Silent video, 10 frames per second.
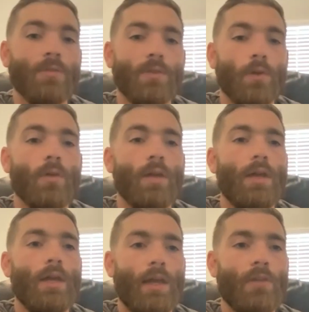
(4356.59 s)
So
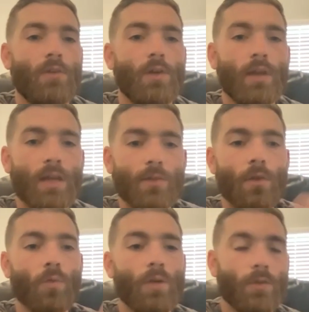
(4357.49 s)
it's good to get
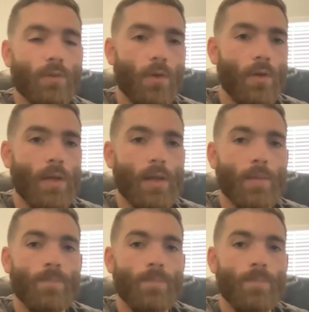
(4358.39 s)
those wheels turning